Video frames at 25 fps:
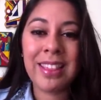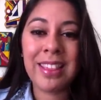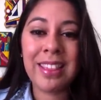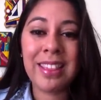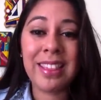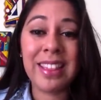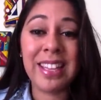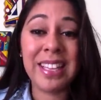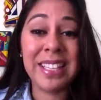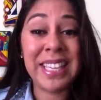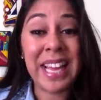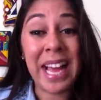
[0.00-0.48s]

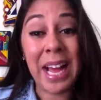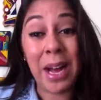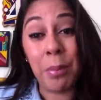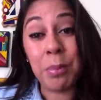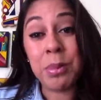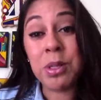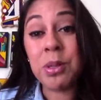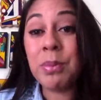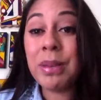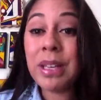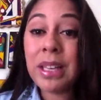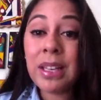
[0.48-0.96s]
this
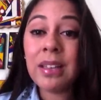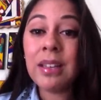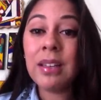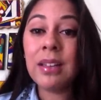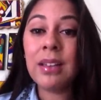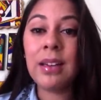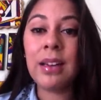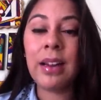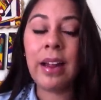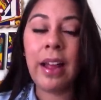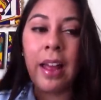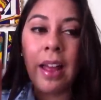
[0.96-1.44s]
helped me,
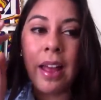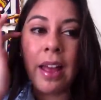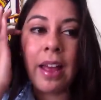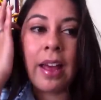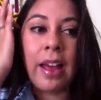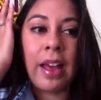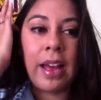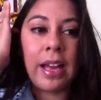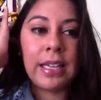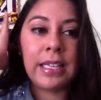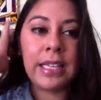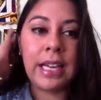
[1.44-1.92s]

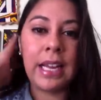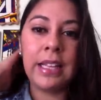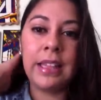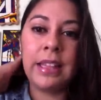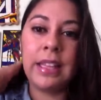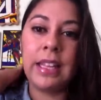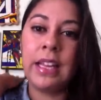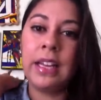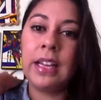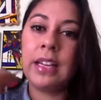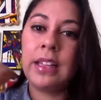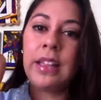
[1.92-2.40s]
and I
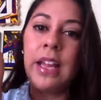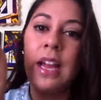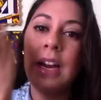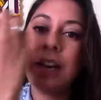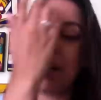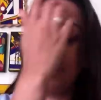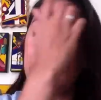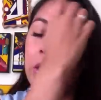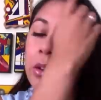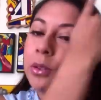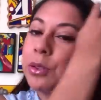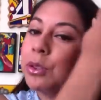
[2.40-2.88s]
think that
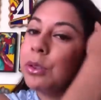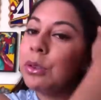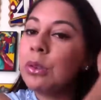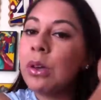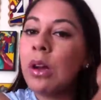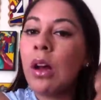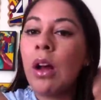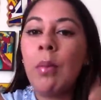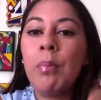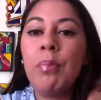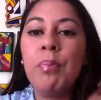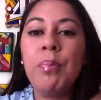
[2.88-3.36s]
it also
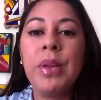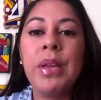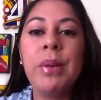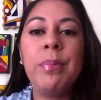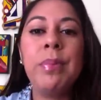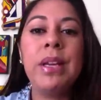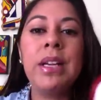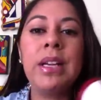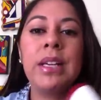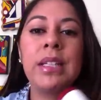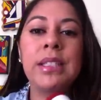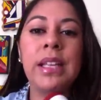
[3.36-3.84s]
helped me
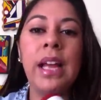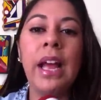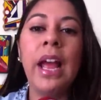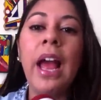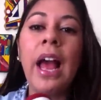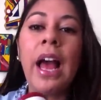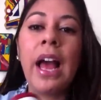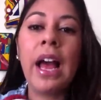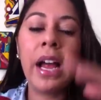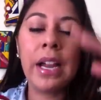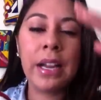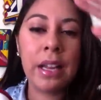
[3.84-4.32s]
because I
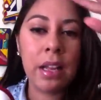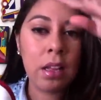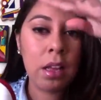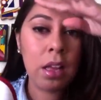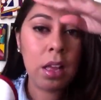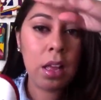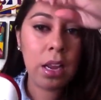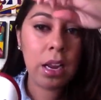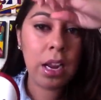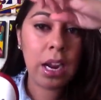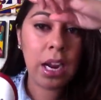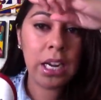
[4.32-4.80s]
had
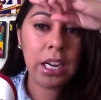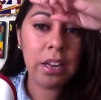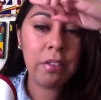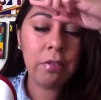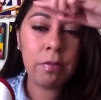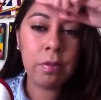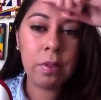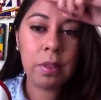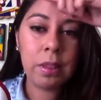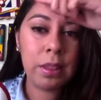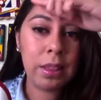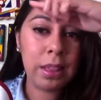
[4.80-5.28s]
kind
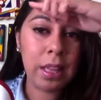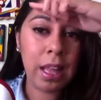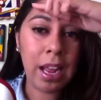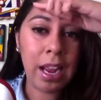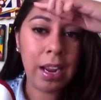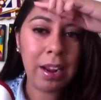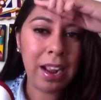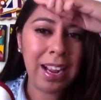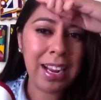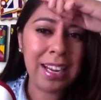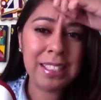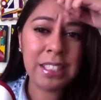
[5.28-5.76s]
of
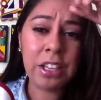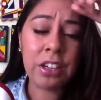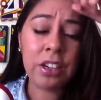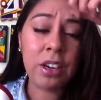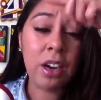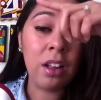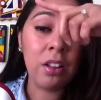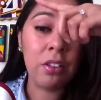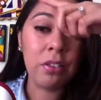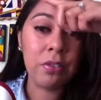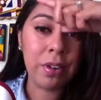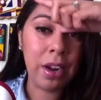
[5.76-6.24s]
like, I guess I
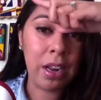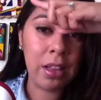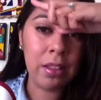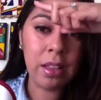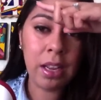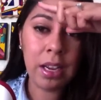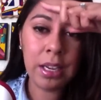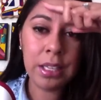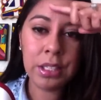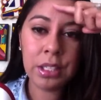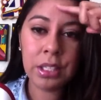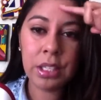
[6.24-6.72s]
call it frown
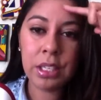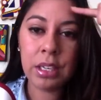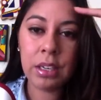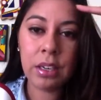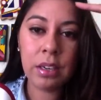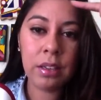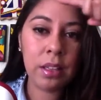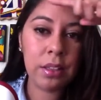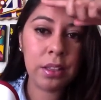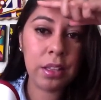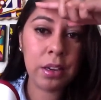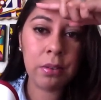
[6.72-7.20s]
lines
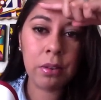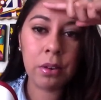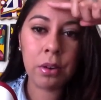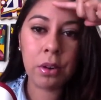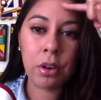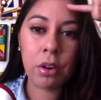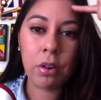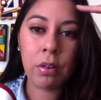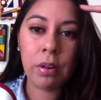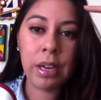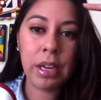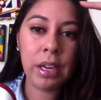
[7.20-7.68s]
here that they were
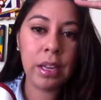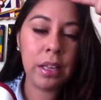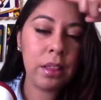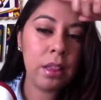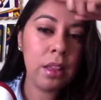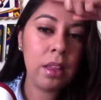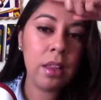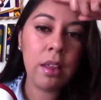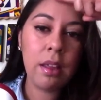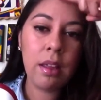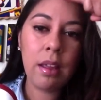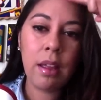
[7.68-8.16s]
growing,
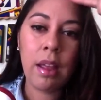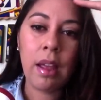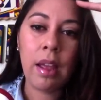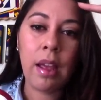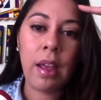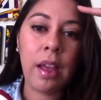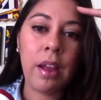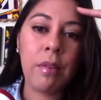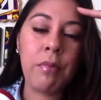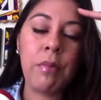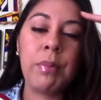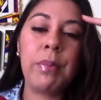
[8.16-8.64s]

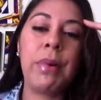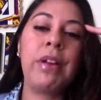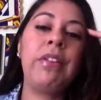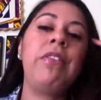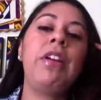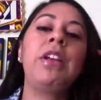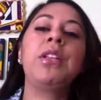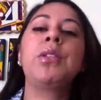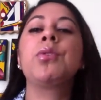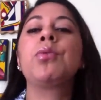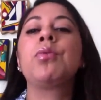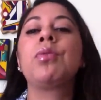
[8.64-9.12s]
and when my
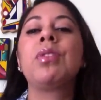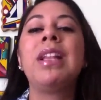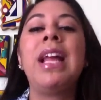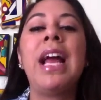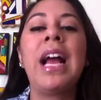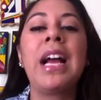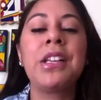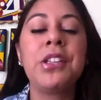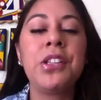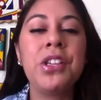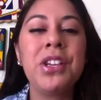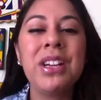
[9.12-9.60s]
face was
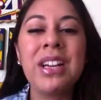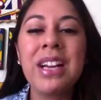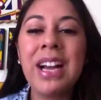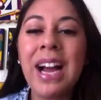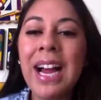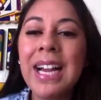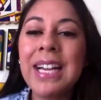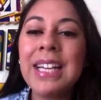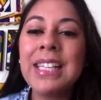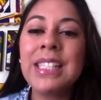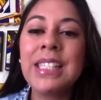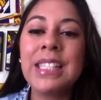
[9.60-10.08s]
relaxed you could
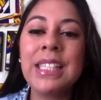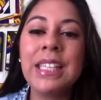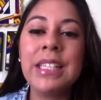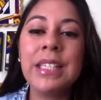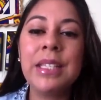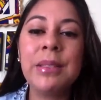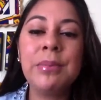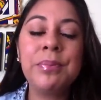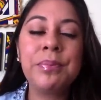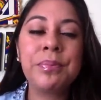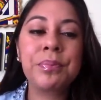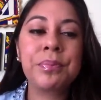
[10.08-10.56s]
kind of see
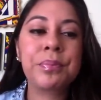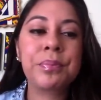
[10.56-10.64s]
them,